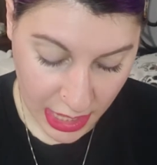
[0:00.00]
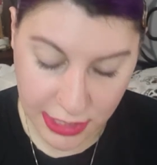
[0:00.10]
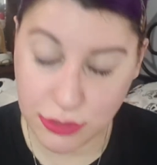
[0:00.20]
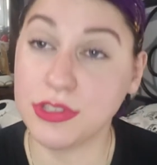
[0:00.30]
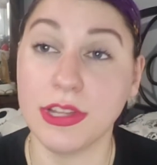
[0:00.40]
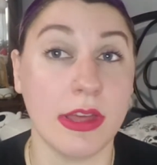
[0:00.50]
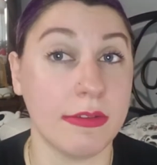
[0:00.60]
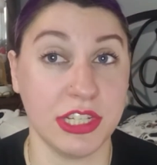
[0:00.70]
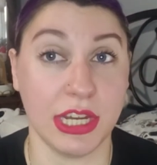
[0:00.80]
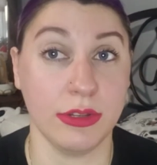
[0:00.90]
I used to
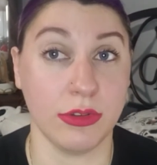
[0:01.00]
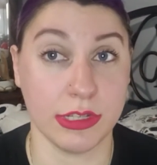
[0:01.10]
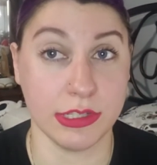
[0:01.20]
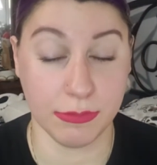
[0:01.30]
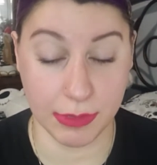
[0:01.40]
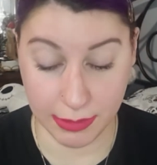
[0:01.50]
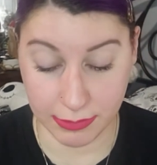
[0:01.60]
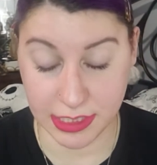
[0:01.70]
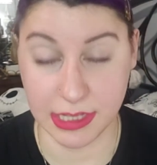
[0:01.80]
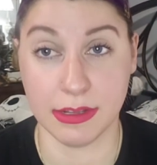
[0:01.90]
love Shane Dawson when I
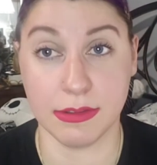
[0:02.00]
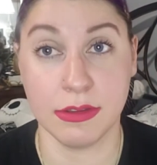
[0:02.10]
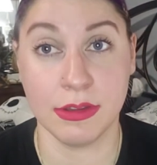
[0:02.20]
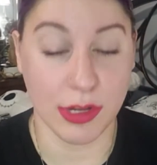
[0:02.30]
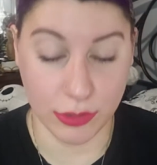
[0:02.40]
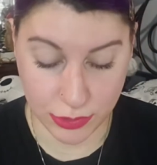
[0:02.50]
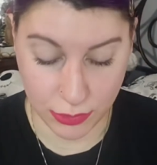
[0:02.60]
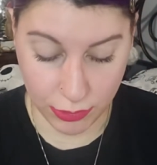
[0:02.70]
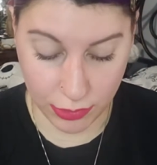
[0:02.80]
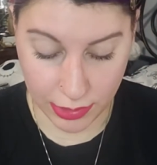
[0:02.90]
was in middle
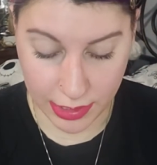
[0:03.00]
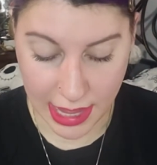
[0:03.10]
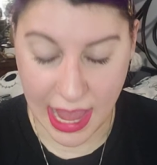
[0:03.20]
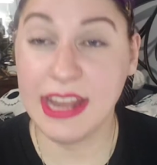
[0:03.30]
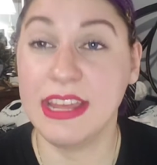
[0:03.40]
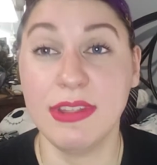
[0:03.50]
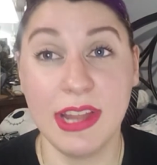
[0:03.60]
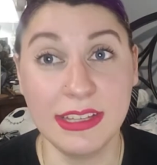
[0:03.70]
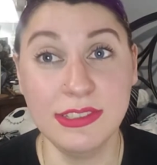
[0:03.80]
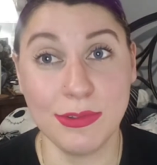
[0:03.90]
school and even
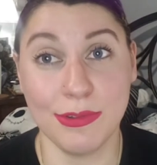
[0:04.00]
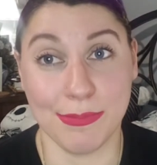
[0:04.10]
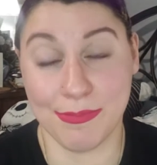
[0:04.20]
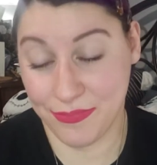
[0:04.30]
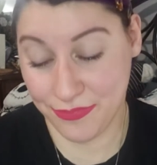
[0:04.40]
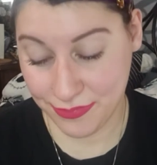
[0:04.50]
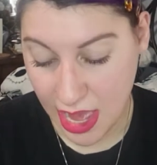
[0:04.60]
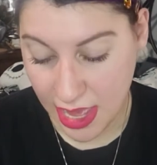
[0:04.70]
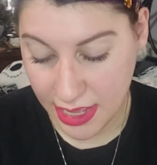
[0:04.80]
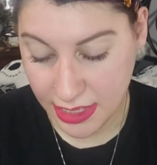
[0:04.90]
high school.
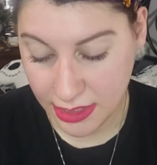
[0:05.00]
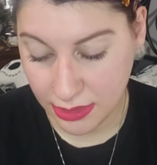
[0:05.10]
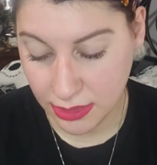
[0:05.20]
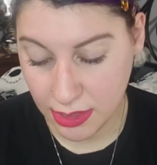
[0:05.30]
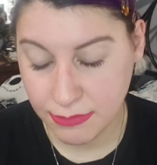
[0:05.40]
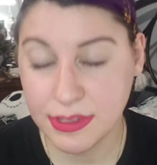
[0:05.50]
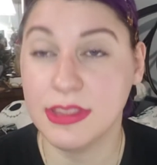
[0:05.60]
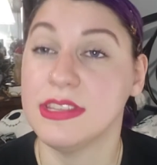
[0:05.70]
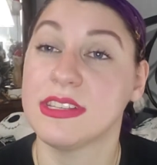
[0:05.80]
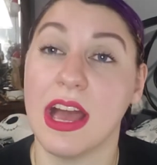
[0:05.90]
I
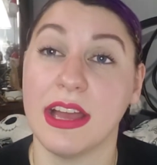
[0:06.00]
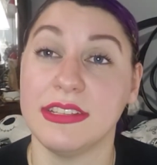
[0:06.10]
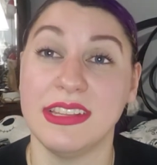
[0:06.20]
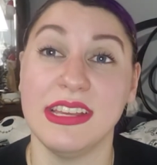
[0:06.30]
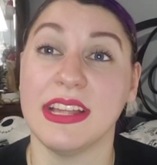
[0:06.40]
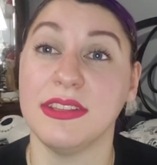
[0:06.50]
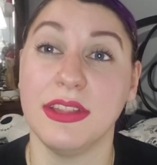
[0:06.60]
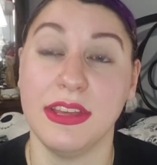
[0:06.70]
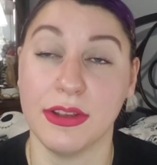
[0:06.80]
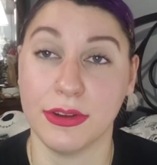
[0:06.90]
loved this guy to the end of
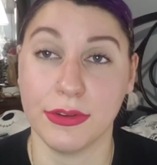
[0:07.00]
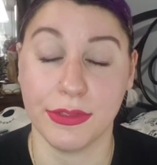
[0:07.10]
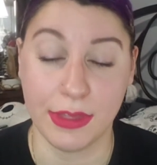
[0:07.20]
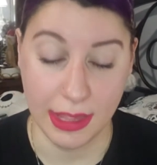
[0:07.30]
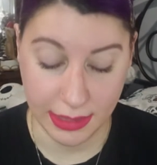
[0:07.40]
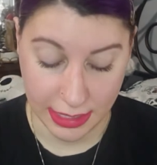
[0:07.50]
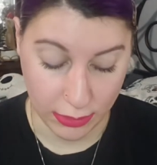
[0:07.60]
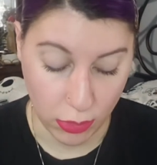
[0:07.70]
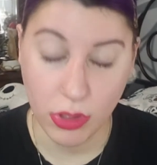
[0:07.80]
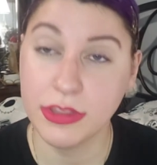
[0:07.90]
the earth, and
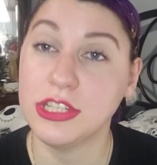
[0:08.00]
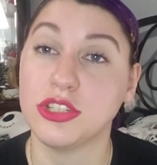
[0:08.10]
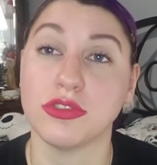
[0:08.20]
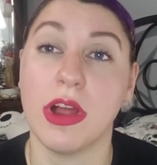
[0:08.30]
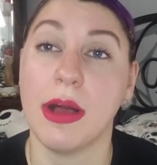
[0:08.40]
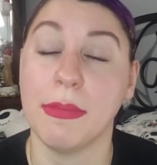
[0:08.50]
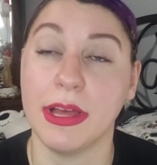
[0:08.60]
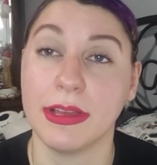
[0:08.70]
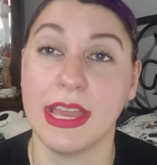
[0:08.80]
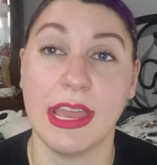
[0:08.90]
then all this
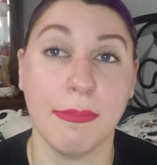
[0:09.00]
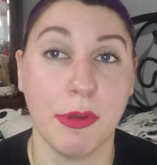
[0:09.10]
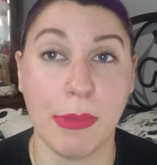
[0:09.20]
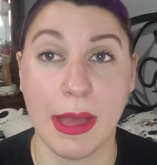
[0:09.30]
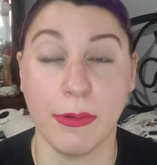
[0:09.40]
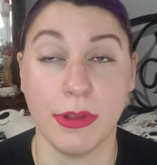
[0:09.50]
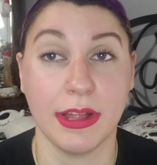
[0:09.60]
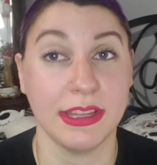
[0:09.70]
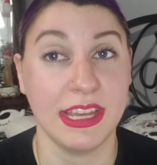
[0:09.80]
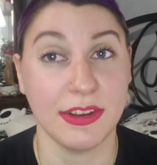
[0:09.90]
drama came about
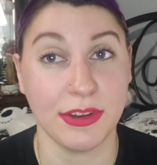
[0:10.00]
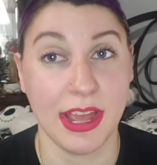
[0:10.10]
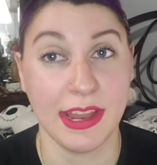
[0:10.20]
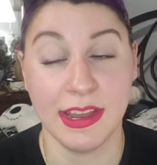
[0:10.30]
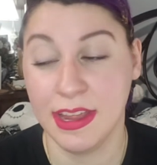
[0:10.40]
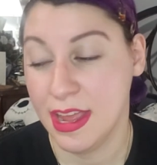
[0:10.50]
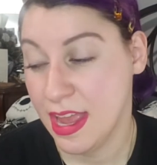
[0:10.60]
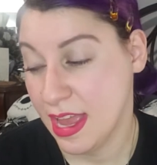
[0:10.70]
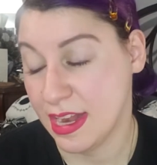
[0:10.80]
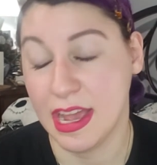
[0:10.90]
on the internet,
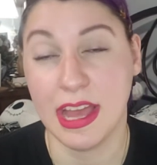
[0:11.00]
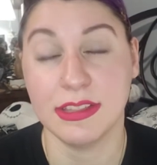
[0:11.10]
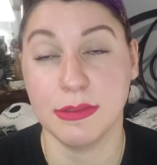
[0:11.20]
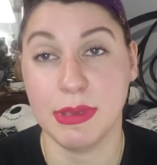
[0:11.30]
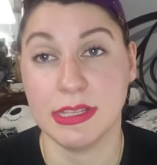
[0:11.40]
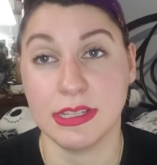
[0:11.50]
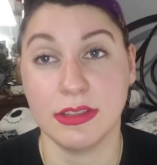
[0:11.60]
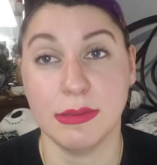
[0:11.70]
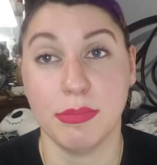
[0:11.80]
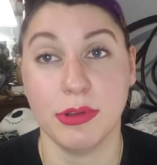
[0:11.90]
and I had to
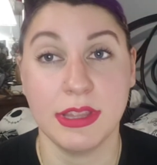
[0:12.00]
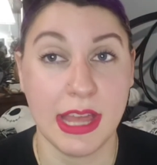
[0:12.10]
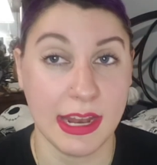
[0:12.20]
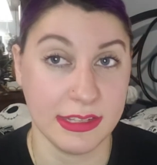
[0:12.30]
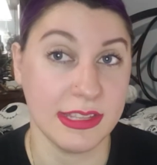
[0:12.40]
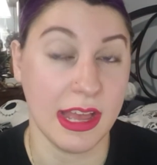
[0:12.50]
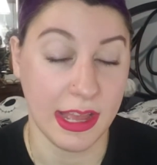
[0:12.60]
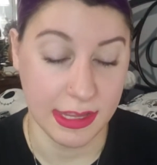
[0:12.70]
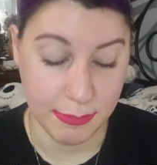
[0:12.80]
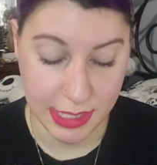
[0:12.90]
basically put that
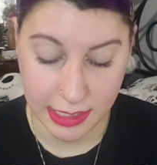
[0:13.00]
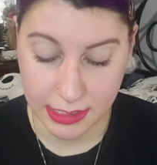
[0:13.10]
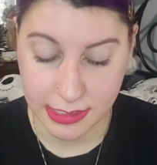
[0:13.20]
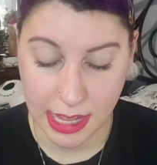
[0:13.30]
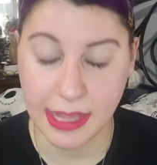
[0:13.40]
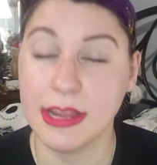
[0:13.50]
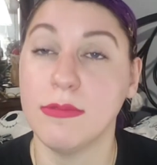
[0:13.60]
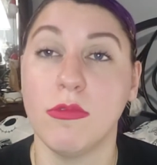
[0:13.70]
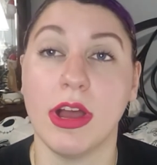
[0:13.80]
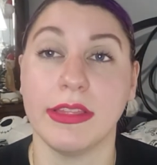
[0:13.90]
aside because I
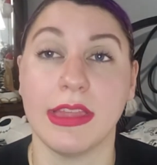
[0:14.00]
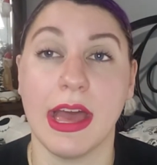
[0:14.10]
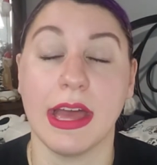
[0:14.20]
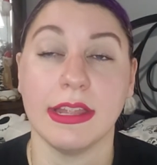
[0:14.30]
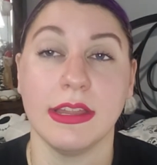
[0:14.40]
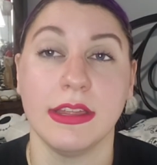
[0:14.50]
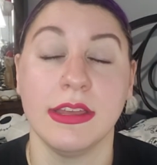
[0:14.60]
didn't want that